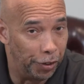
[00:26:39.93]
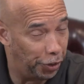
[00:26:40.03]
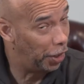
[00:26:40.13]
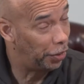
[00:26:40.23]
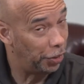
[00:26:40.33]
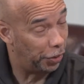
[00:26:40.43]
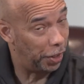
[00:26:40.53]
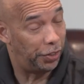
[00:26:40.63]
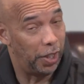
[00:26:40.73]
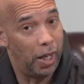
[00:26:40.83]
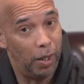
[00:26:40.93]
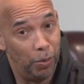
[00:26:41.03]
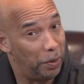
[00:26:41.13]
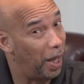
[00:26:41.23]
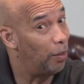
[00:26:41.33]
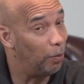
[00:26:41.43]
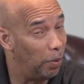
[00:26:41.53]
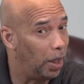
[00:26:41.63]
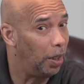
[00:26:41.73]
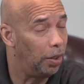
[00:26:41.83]
Jesus did say, Without
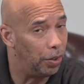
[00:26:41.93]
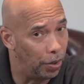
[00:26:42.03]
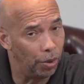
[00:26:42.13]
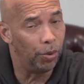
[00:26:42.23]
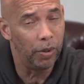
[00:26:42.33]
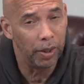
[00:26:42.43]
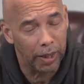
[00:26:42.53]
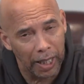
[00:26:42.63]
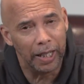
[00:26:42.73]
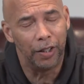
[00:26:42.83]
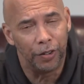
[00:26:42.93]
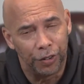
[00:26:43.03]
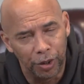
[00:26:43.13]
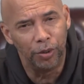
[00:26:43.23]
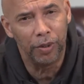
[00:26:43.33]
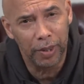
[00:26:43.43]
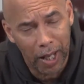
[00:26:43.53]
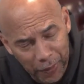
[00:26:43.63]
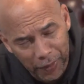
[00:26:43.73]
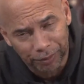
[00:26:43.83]
me, you can do
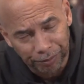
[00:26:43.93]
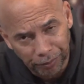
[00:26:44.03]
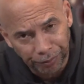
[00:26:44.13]
nothing.